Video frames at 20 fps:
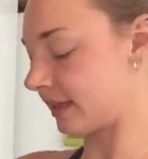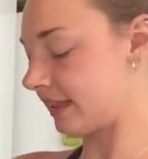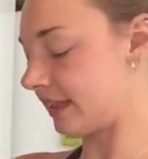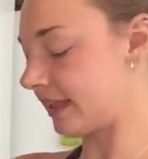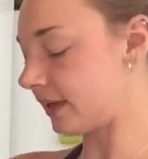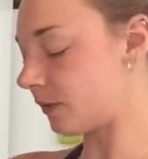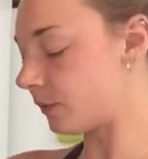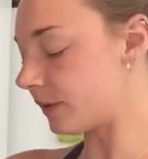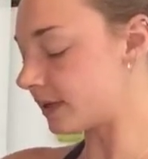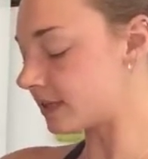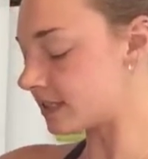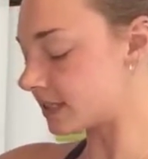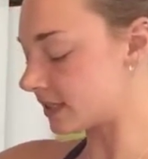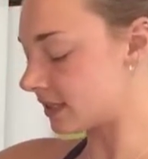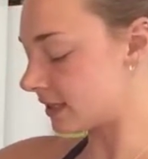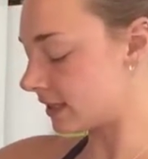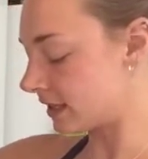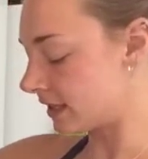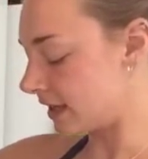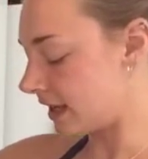liquid,
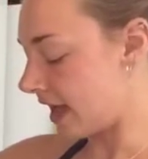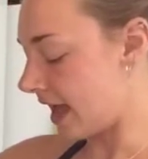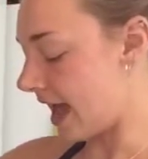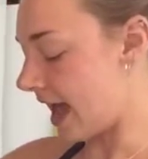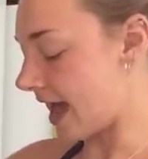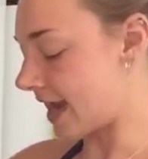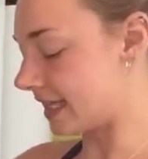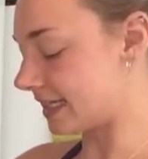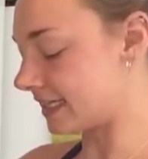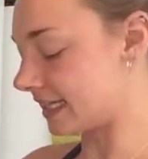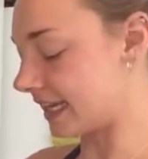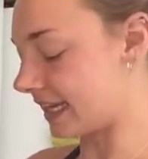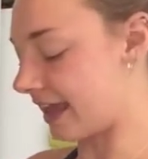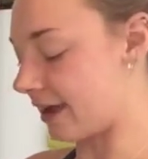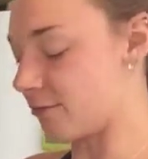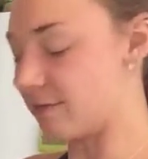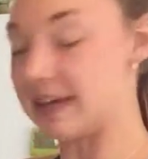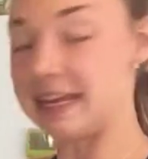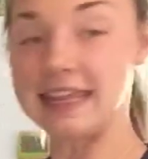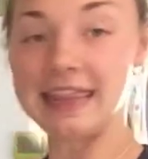and it's going to
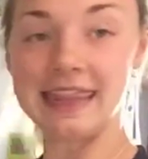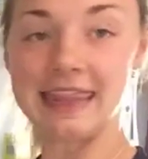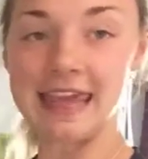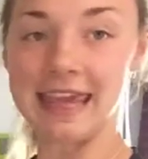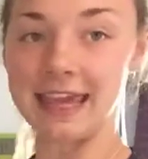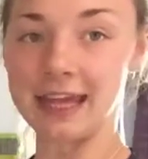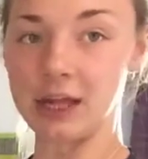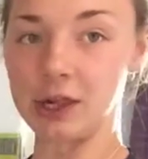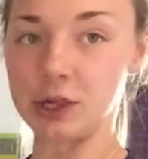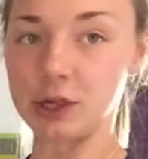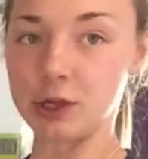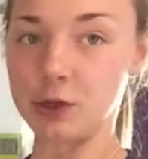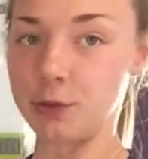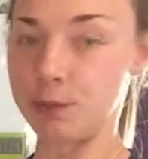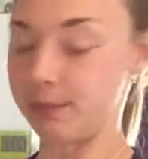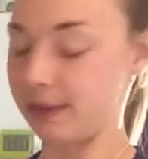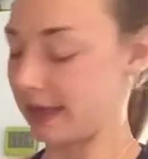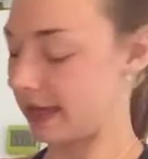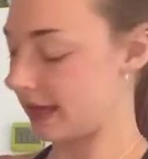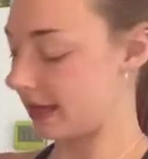get really thick and
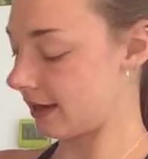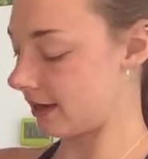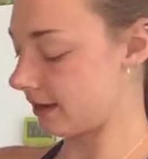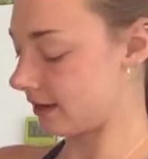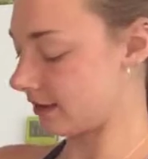gloopy.